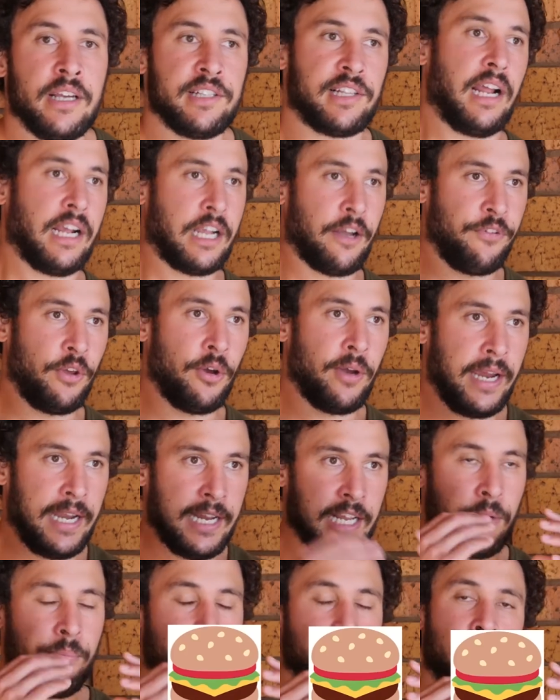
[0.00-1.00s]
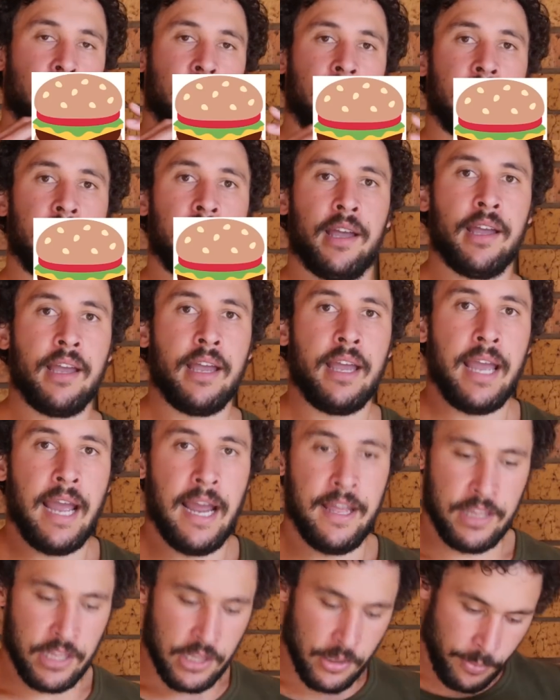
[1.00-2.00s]
So like if you're eating a burger
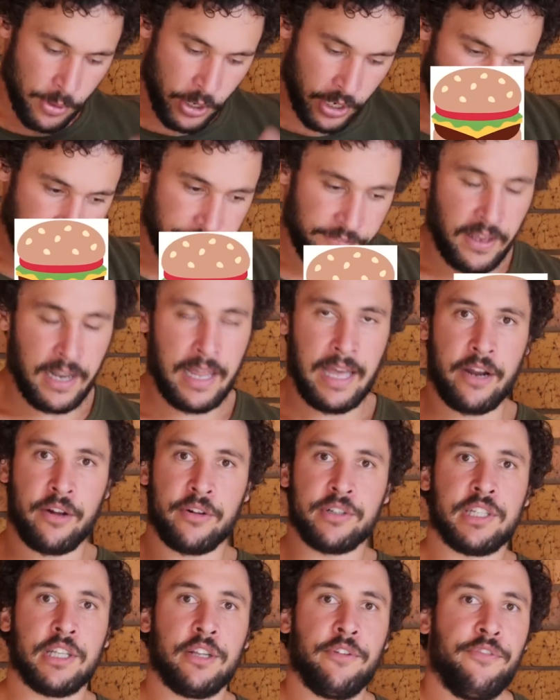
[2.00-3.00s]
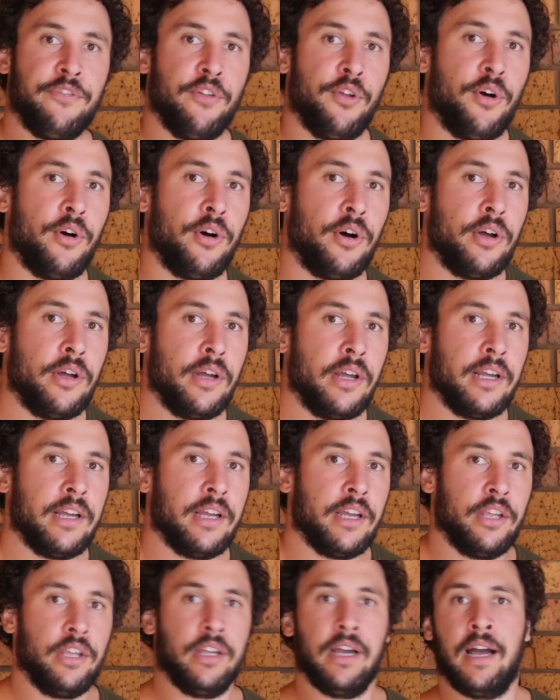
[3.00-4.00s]
and then the burger fell out onto the floor,
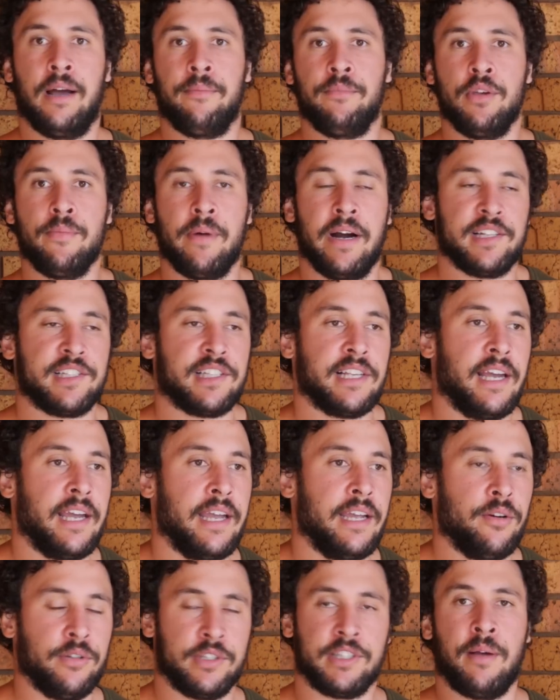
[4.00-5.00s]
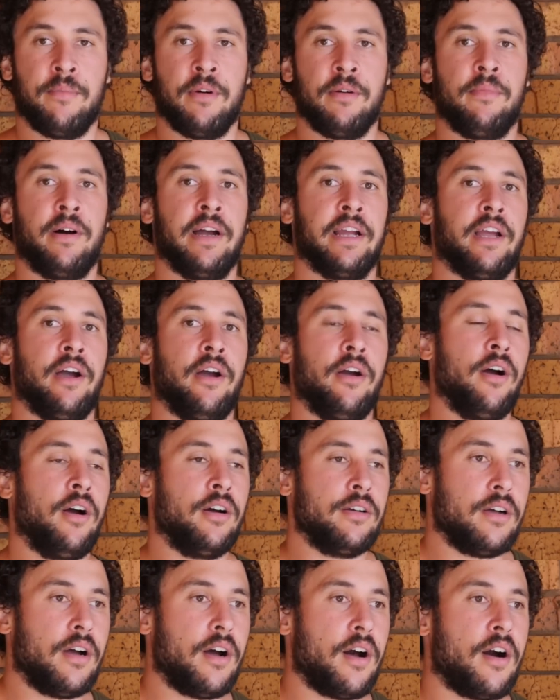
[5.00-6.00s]
you might say, or someone might go,
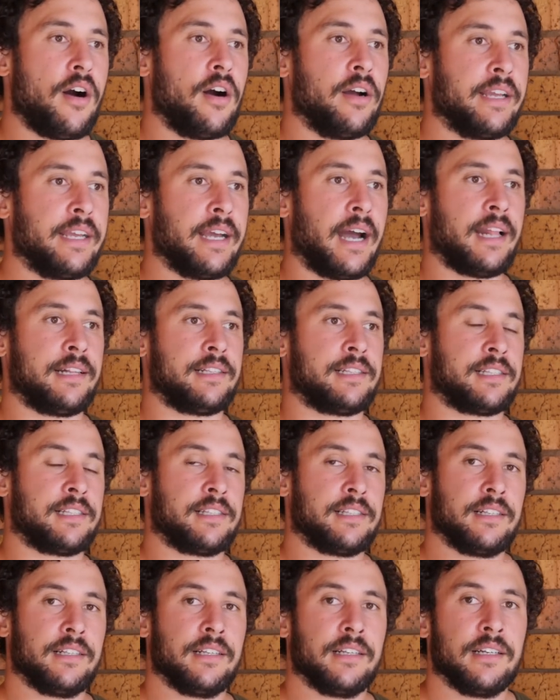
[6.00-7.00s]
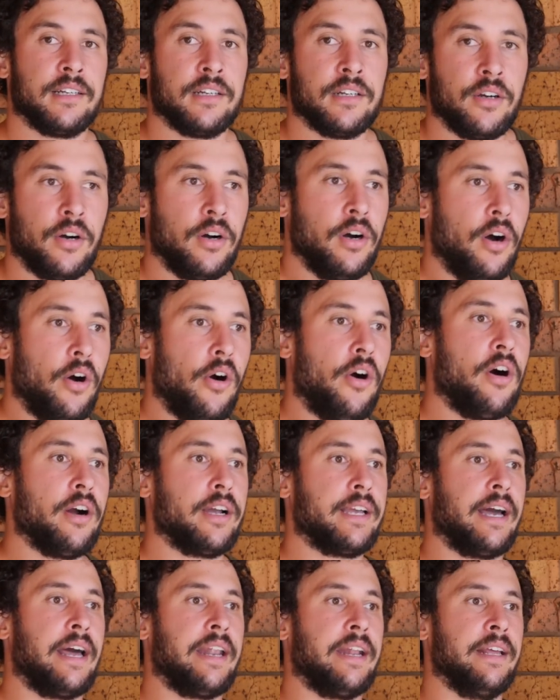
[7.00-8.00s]
oh, guts, or oh,
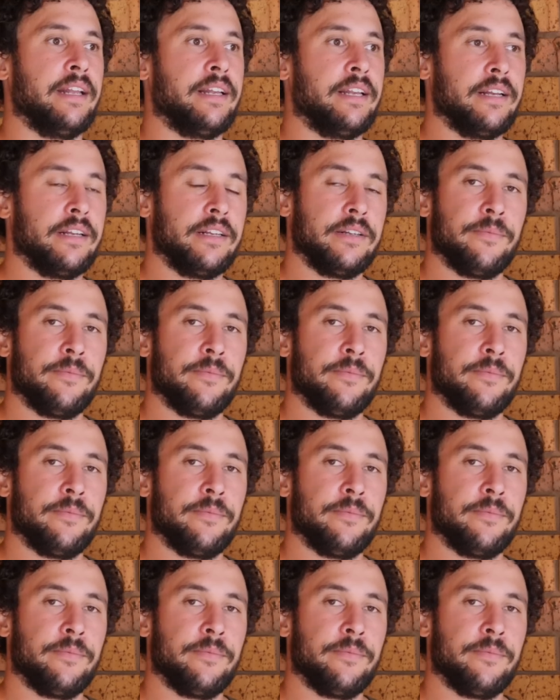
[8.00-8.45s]
gutted,